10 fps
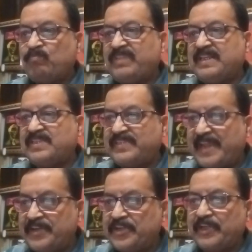the
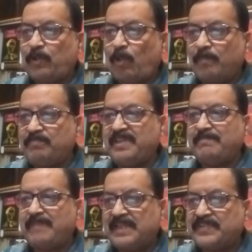sender of the
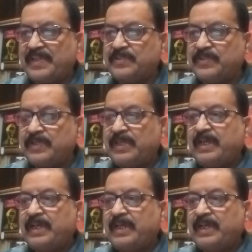message.